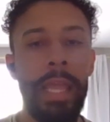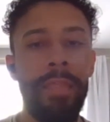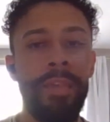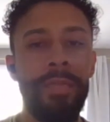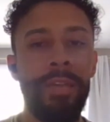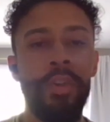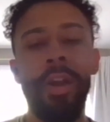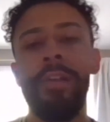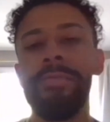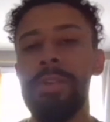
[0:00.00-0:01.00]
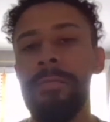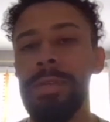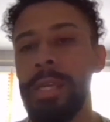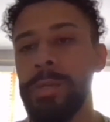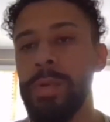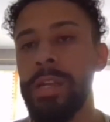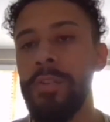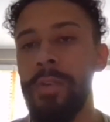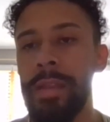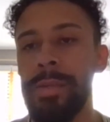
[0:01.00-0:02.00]
the sheriff's office has really
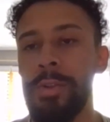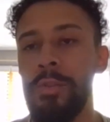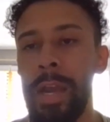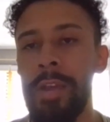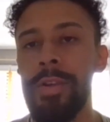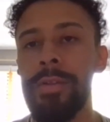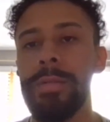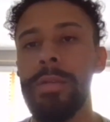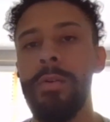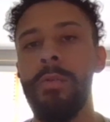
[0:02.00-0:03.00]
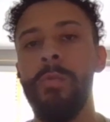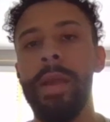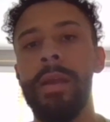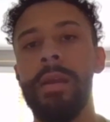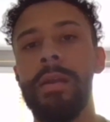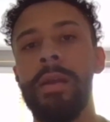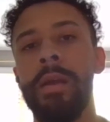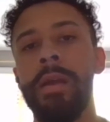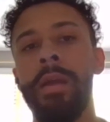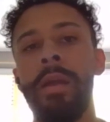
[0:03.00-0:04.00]
created situations where
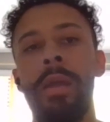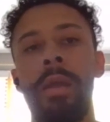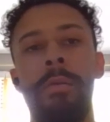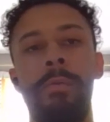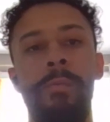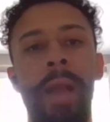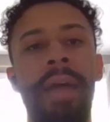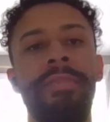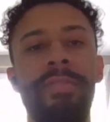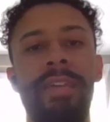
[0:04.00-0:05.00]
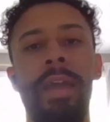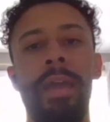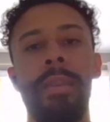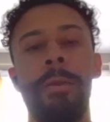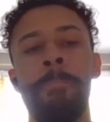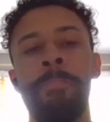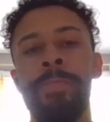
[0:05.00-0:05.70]
rather than